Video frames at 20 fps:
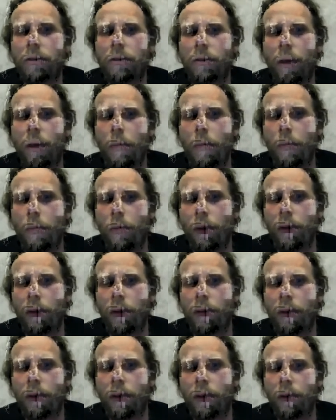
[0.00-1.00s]
So I
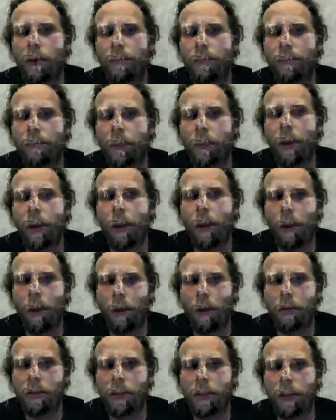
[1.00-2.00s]
printed a lot
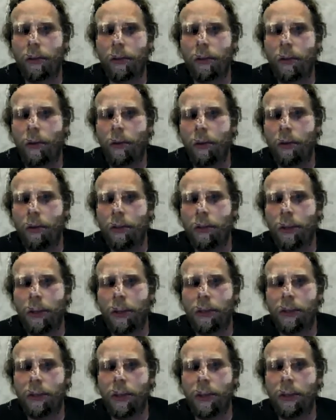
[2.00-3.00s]
of set cards and I
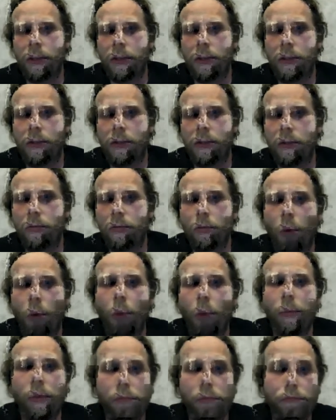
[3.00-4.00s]
sent
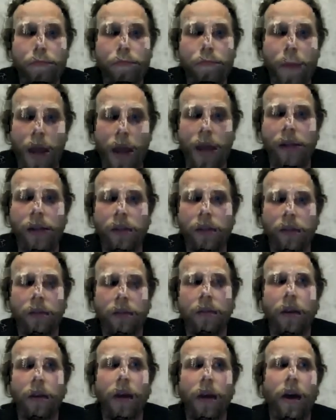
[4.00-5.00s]
normal mail
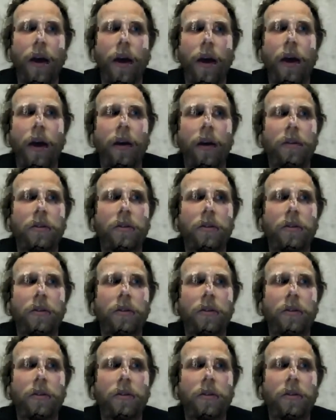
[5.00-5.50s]
uh,